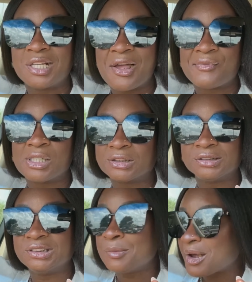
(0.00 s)
haven't heard
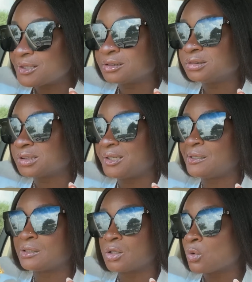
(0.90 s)
anybody else saying
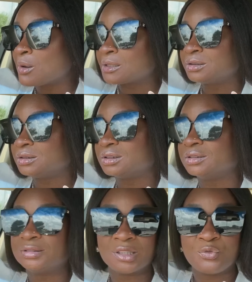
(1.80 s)
how low quality it
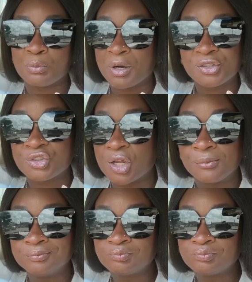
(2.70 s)
is except for Marshall.